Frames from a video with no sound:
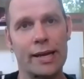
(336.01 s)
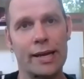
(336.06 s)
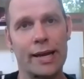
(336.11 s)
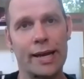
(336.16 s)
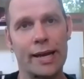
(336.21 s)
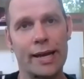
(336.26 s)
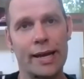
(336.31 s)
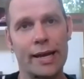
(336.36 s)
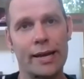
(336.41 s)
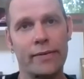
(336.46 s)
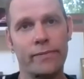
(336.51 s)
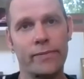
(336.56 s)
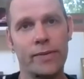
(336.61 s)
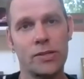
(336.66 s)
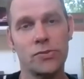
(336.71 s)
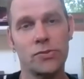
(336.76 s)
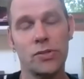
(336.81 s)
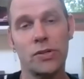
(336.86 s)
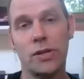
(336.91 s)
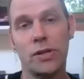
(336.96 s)
And
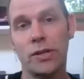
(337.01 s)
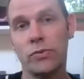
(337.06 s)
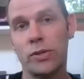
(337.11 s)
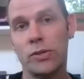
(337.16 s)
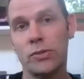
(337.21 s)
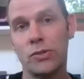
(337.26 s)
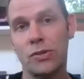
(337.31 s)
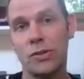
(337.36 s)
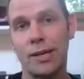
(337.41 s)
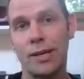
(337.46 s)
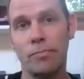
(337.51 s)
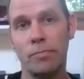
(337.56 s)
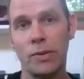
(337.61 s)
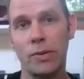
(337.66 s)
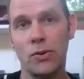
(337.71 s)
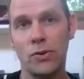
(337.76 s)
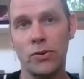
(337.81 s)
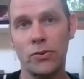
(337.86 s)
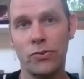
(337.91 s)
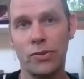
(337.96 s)
so I wrote to them and
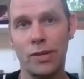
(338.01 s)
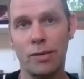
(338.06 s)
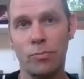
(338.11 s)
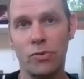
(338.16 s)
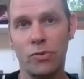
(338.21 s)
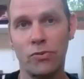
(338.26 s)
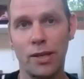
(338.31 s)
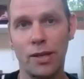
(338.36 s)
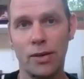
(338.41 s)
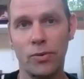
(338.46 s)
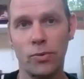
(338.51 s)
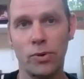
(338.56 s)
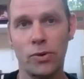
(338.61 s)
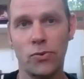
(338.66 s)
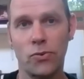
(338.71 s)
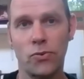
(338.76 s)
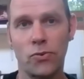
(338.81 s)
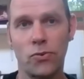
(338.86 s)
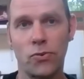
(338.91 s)
asked them if they would